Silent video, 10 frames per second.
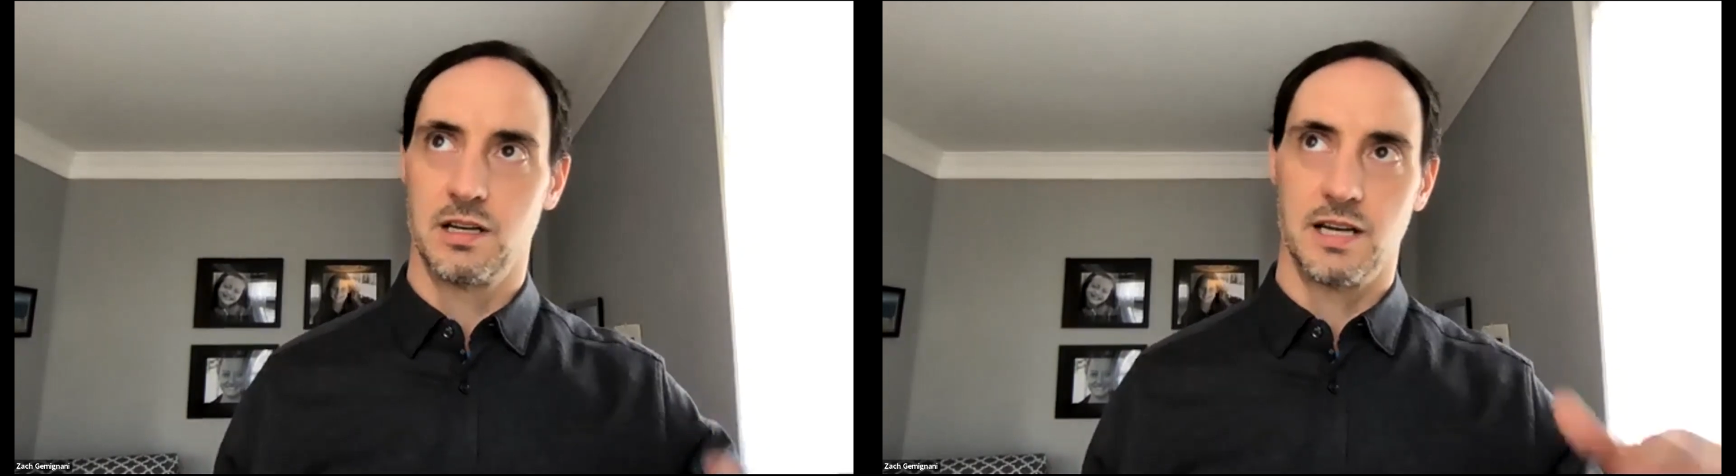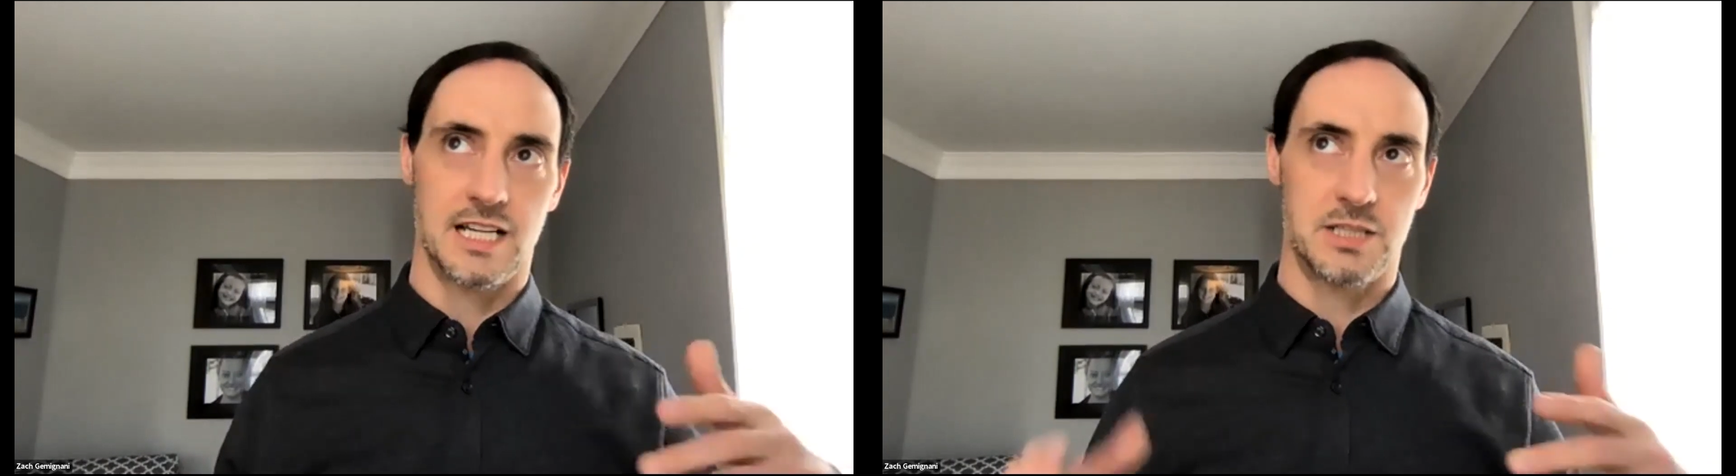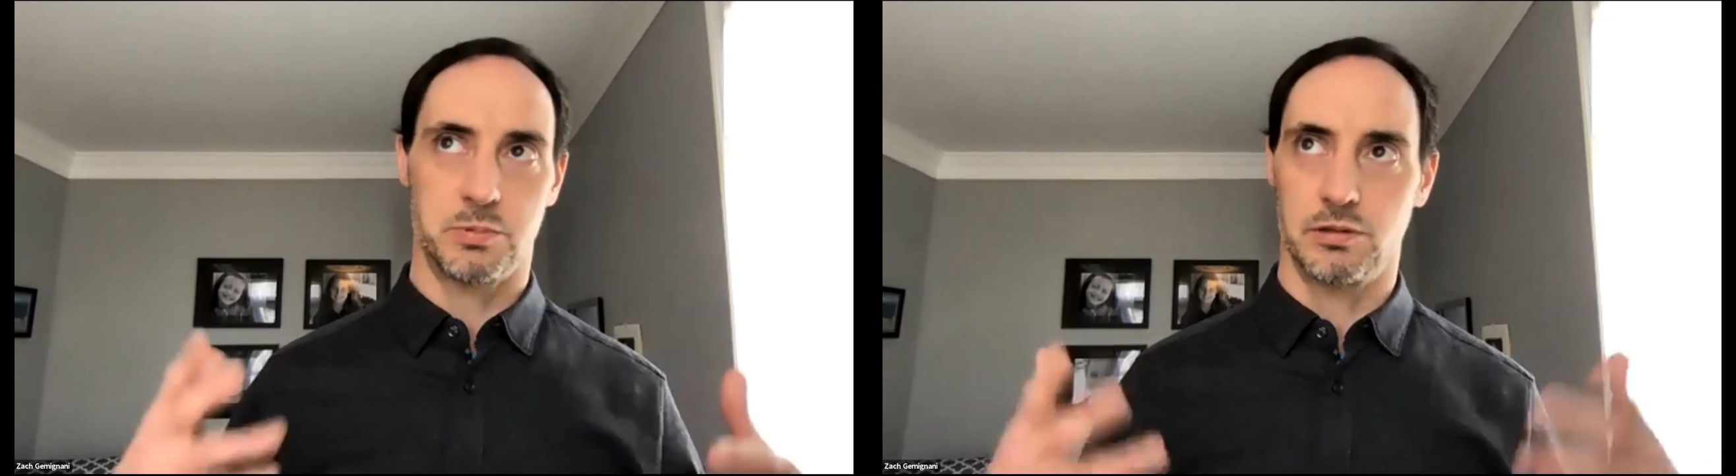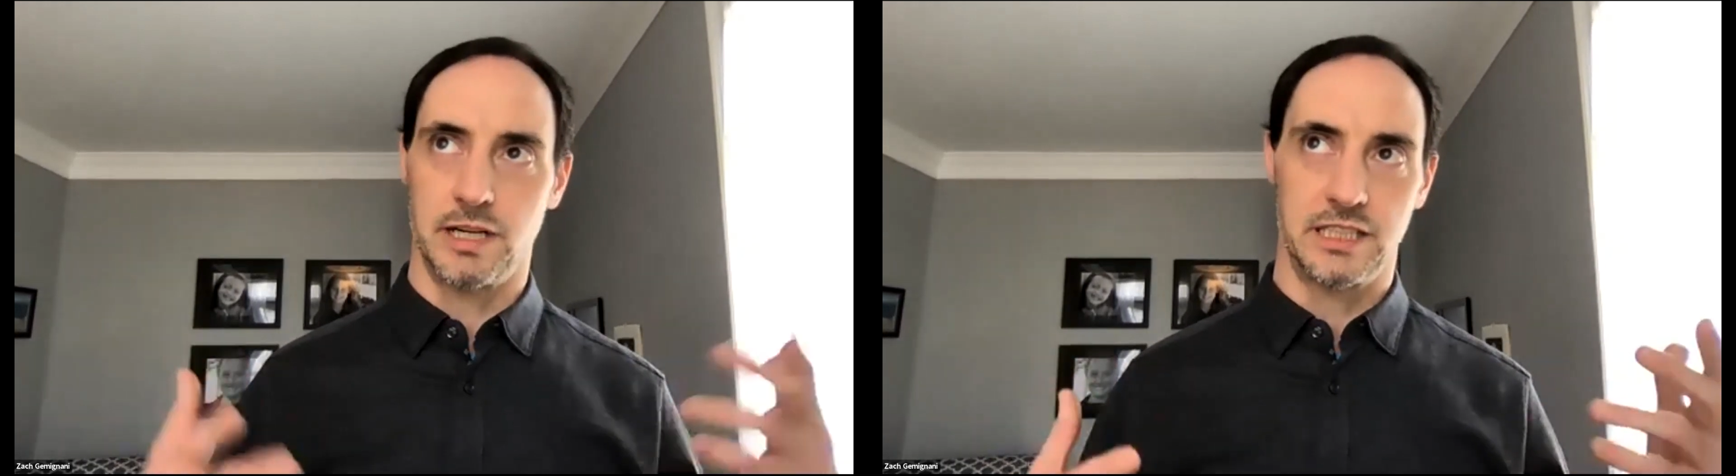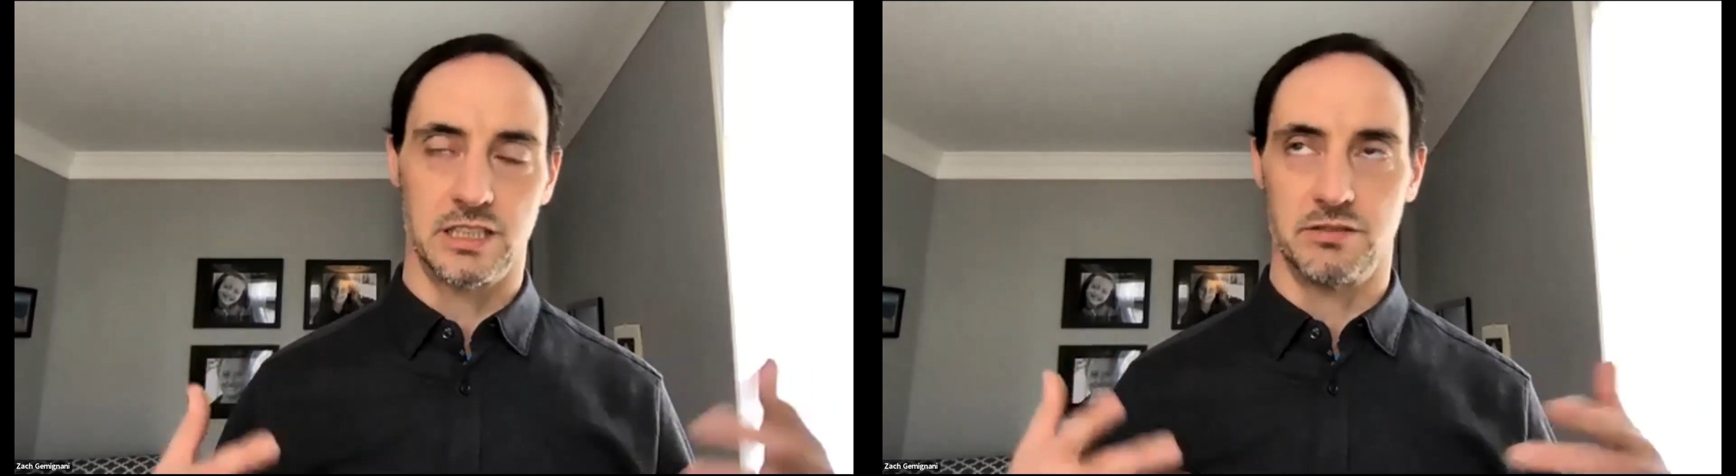
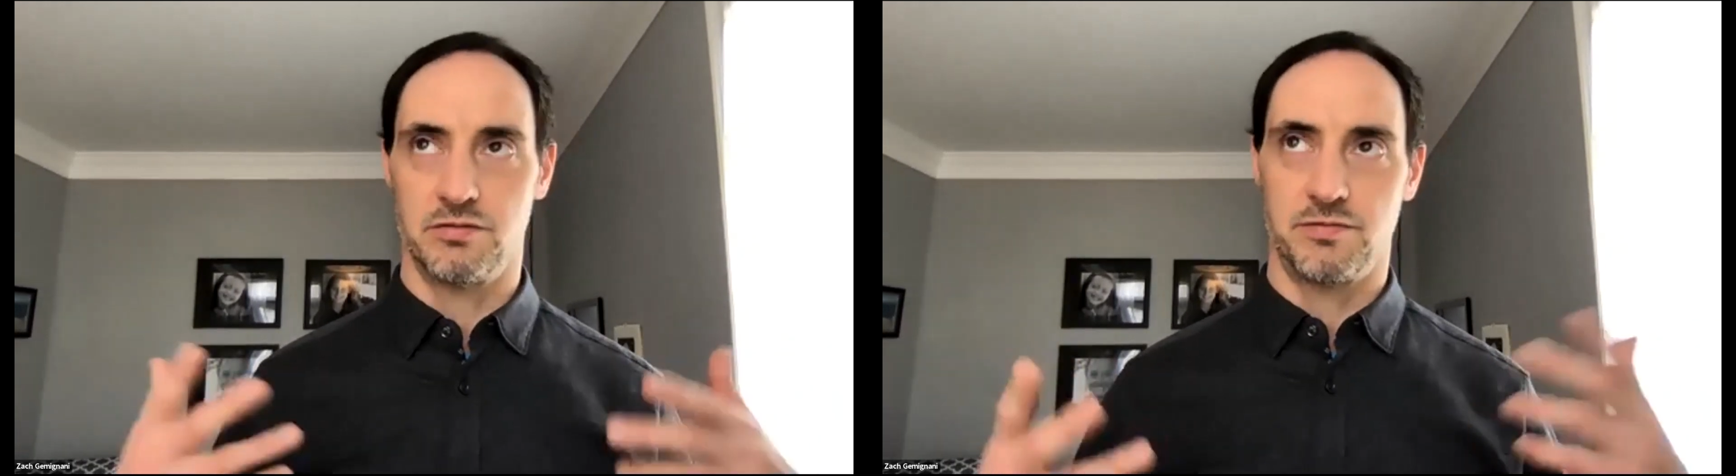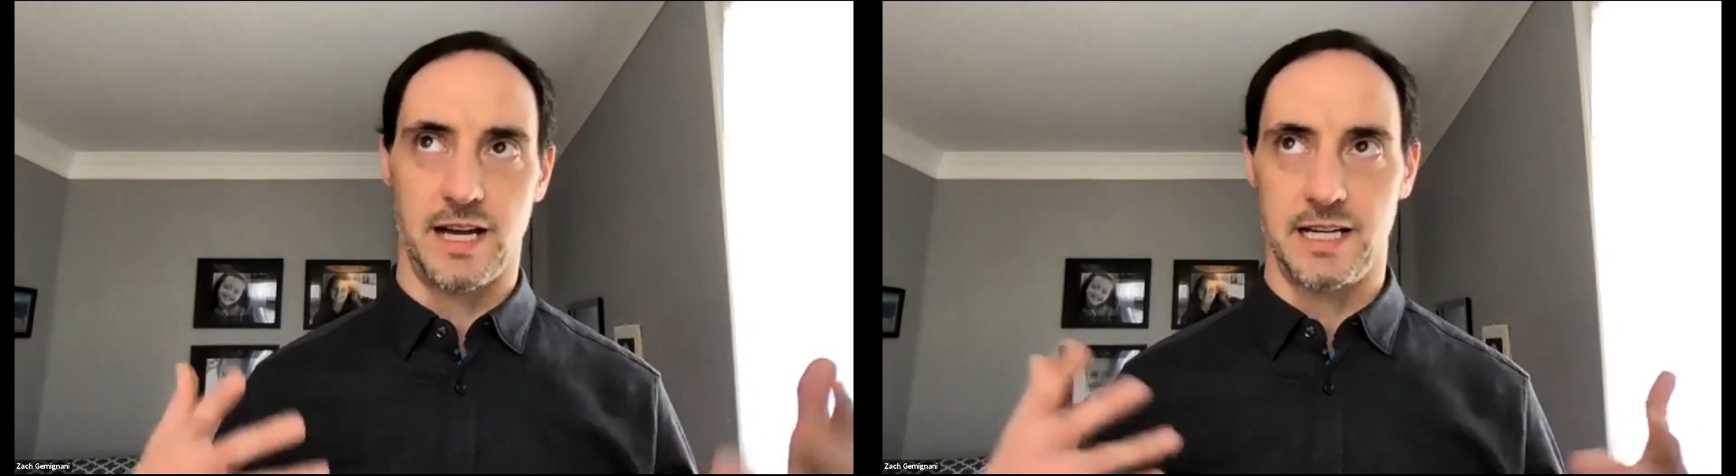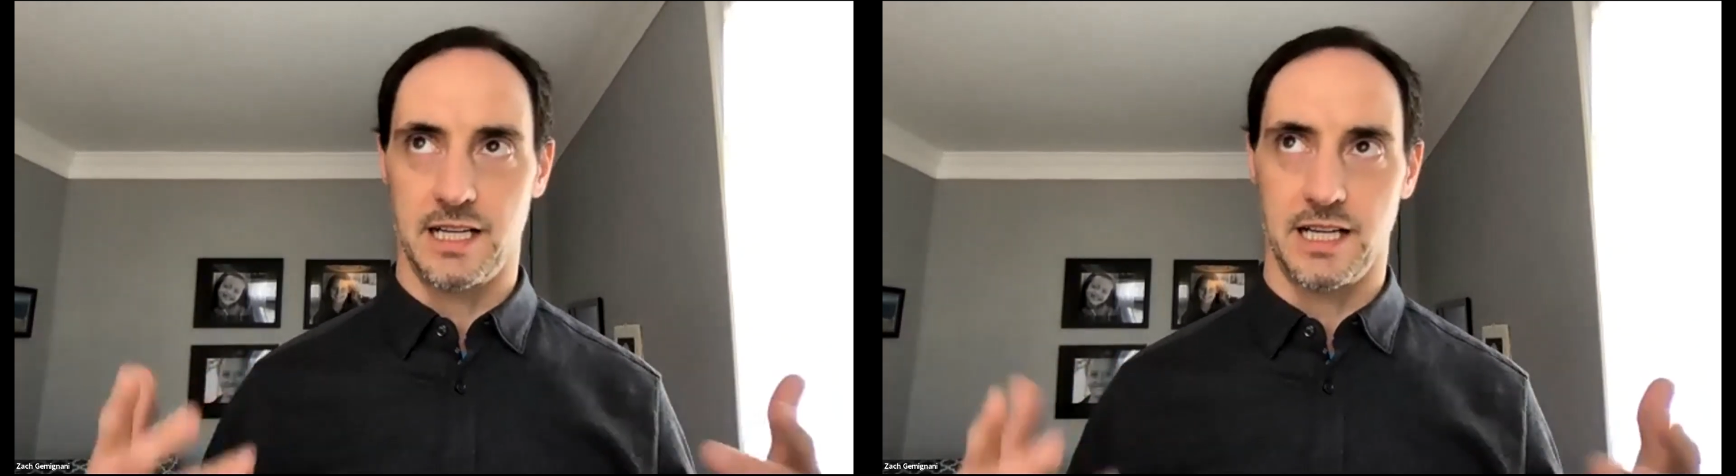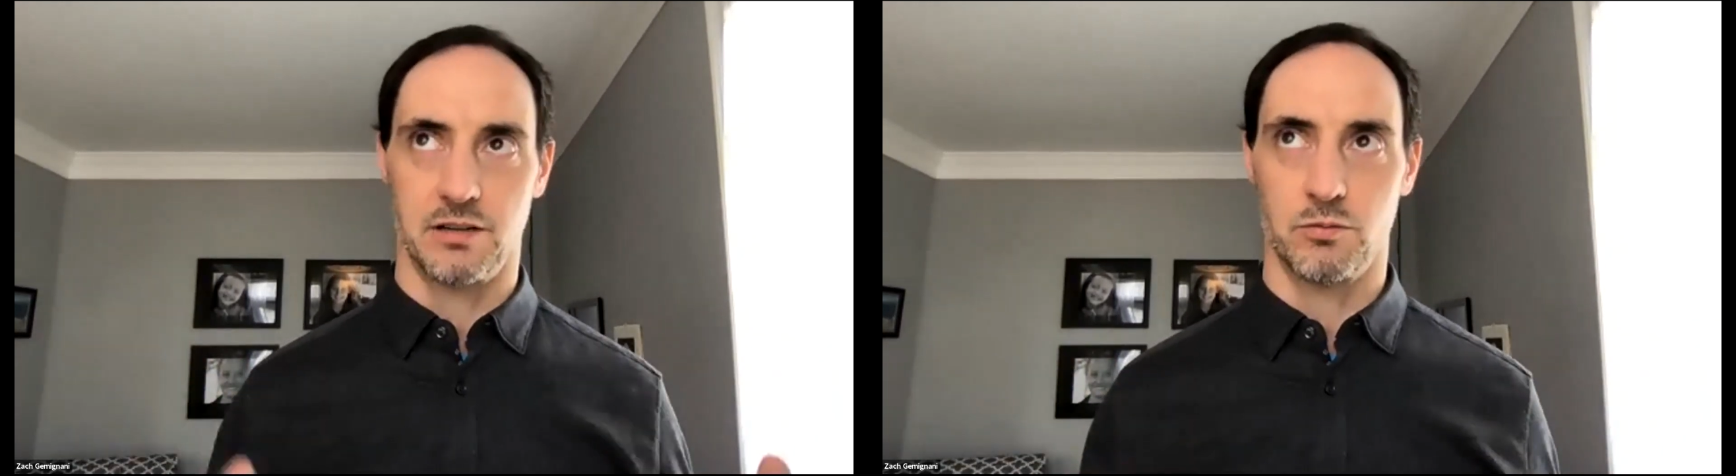exploration, finding